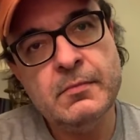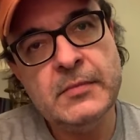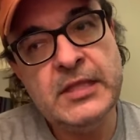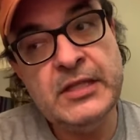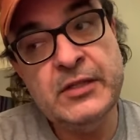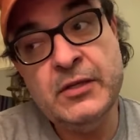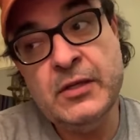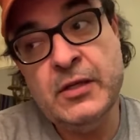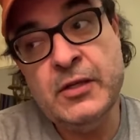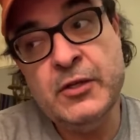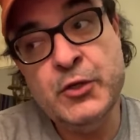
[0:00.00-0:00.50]

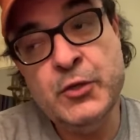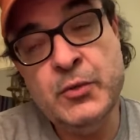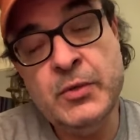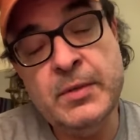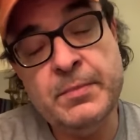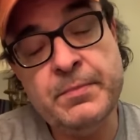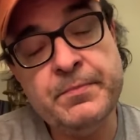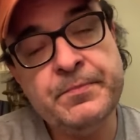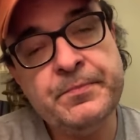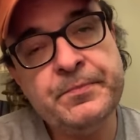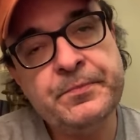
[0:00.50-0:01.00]
He's going to shoot
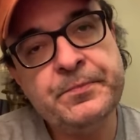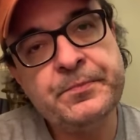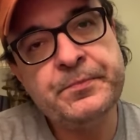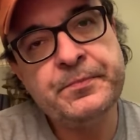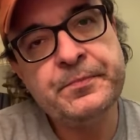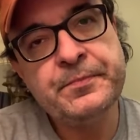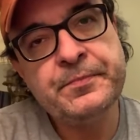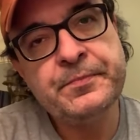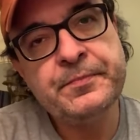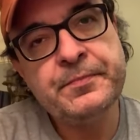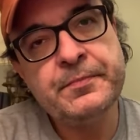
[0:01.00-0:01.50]
him.
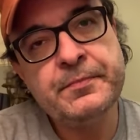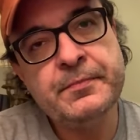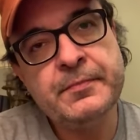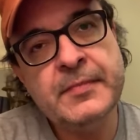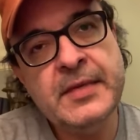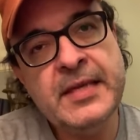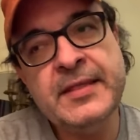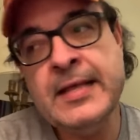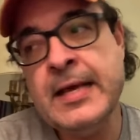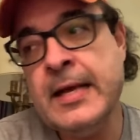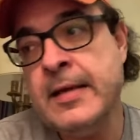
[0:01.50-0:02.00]

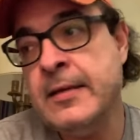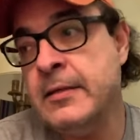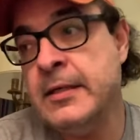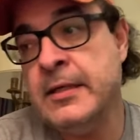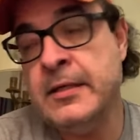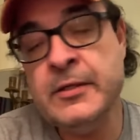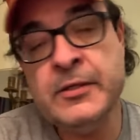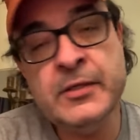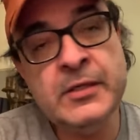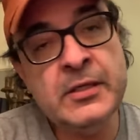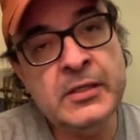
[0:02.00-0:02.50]
And that
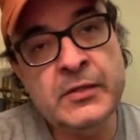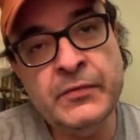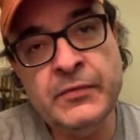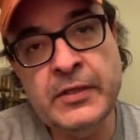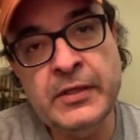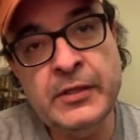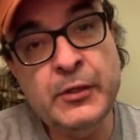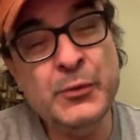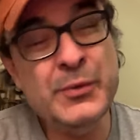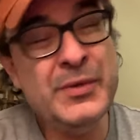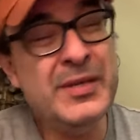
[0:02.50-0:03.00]
innocent
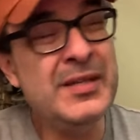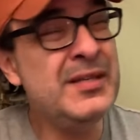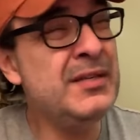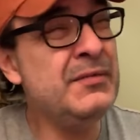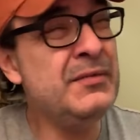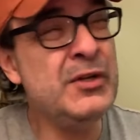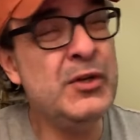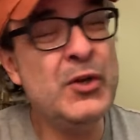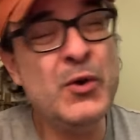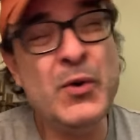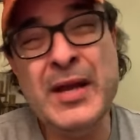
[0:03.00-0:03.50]
civilian who doesn't
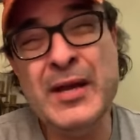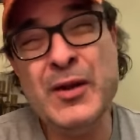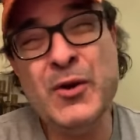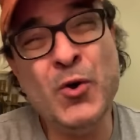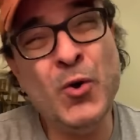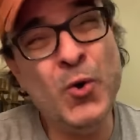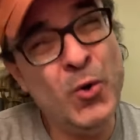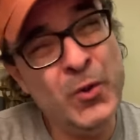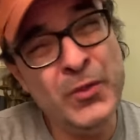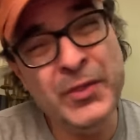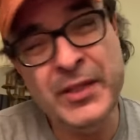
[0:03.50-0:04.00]
even know how to
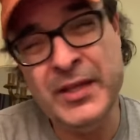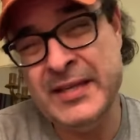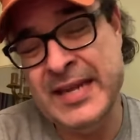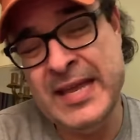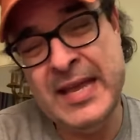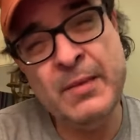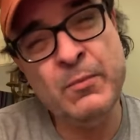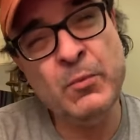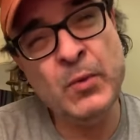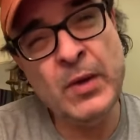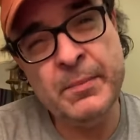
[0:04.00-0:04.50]
hold the
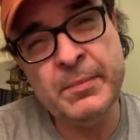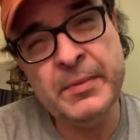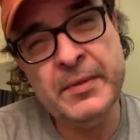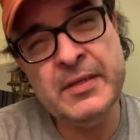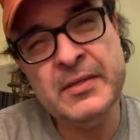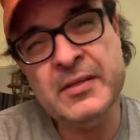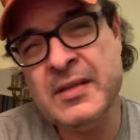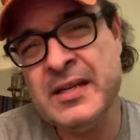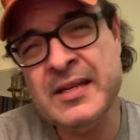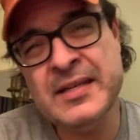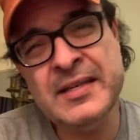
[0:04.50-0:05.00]
damn weapon
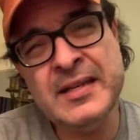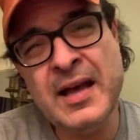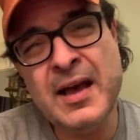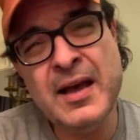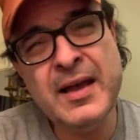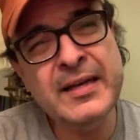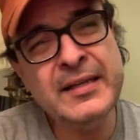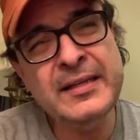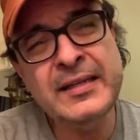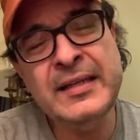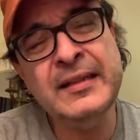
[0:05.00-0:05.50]
is going to
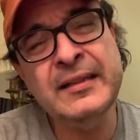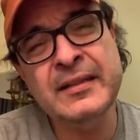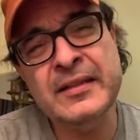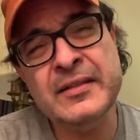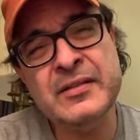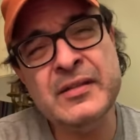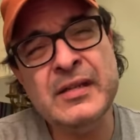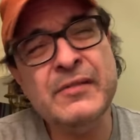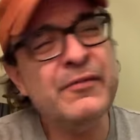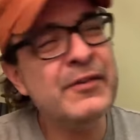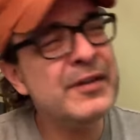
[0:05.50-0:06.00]
die
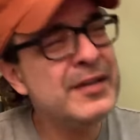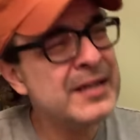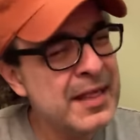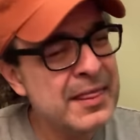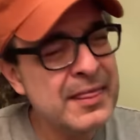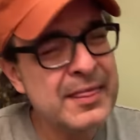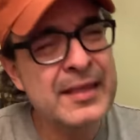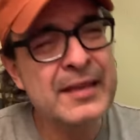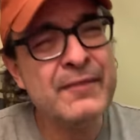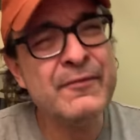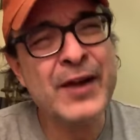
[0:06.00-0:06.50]
needlessly for
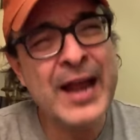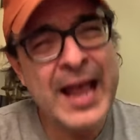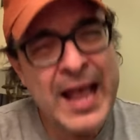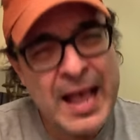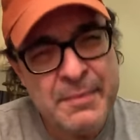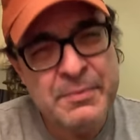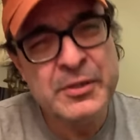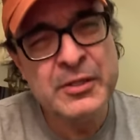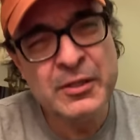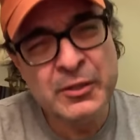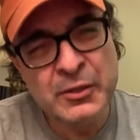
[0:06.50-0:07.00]
nothing, for
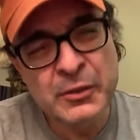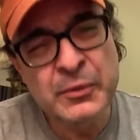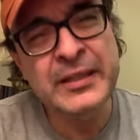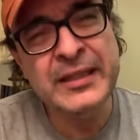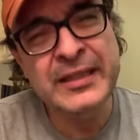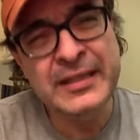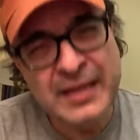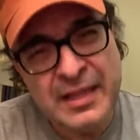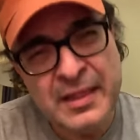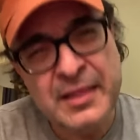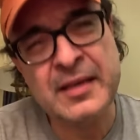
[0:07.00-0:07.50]

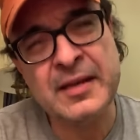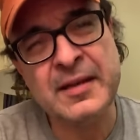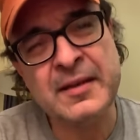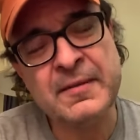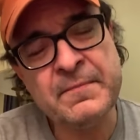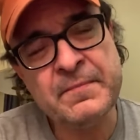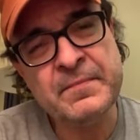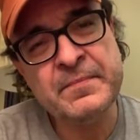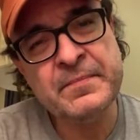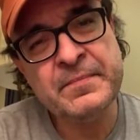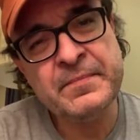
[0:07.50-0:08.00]
absolutely nothing.
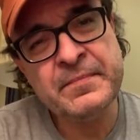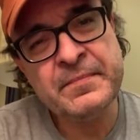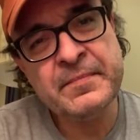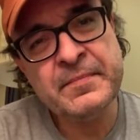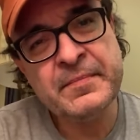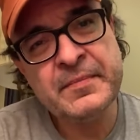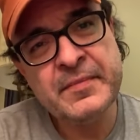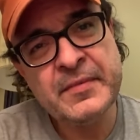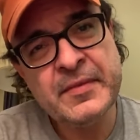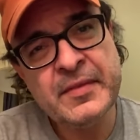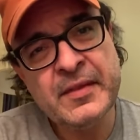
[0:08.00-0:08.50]

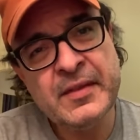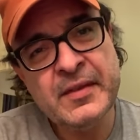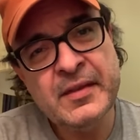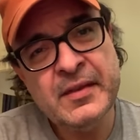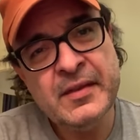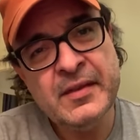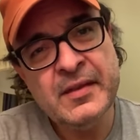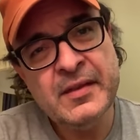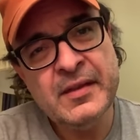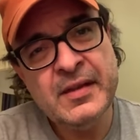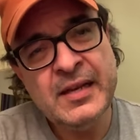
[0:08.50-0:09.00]

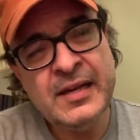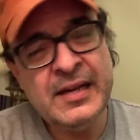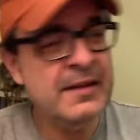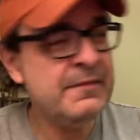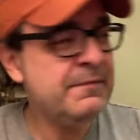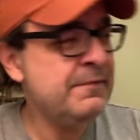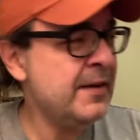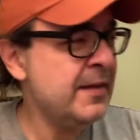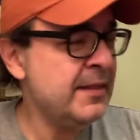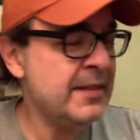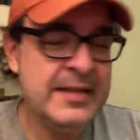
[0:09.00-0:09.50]
And I
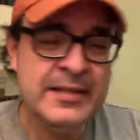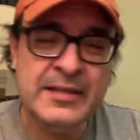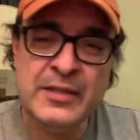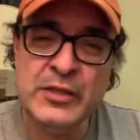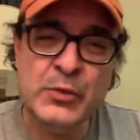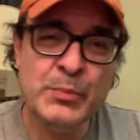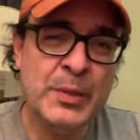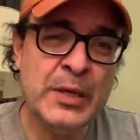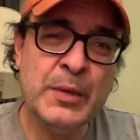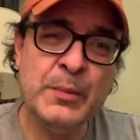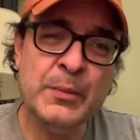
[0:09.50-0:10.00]
find that
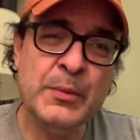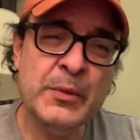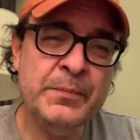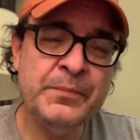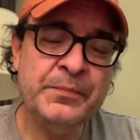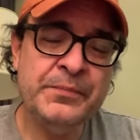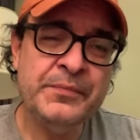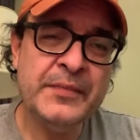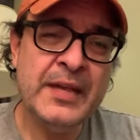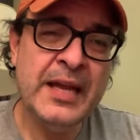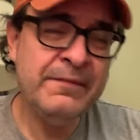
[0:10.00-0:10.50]
despicable.
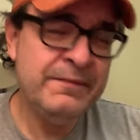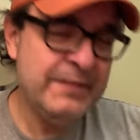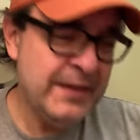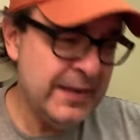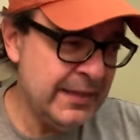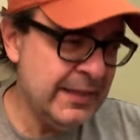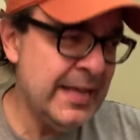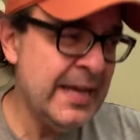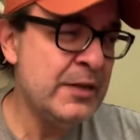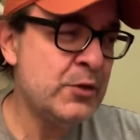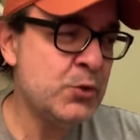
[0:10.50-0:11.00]
I
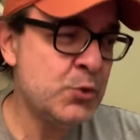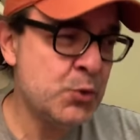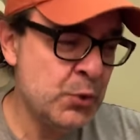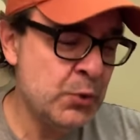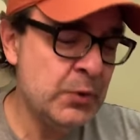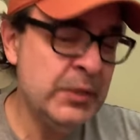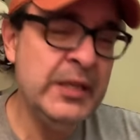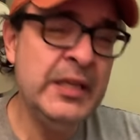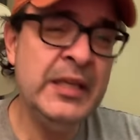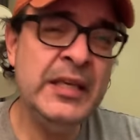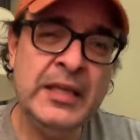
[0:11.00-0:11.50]
find that
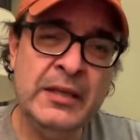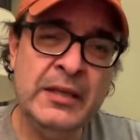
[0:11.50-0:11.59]
truly